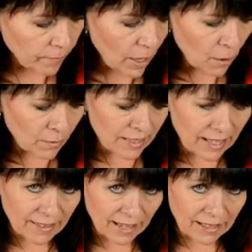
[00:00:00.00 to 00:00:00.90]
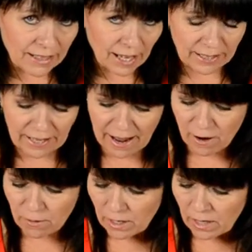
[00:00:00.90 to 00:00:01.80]
I'm going to set that aside
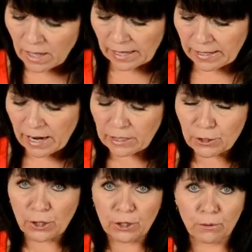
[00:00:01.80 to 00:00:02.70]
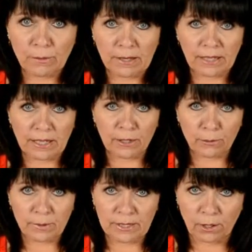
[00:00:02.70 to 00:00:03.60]
now and kind of show you what the end
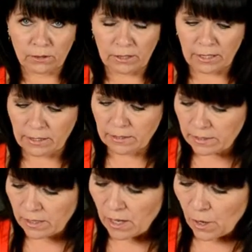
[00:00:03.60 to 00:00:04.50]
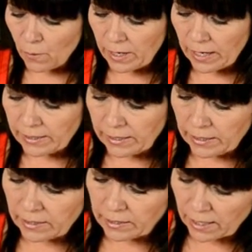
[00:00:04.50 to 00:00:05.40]
result is. What I
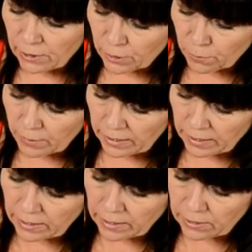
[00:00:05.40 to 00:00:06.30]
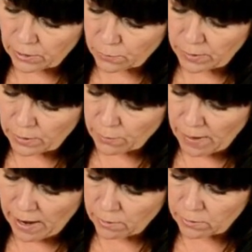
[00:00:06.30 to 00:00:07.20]
did is I just went in and just went
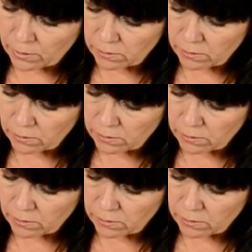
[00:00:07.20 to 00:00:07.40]
around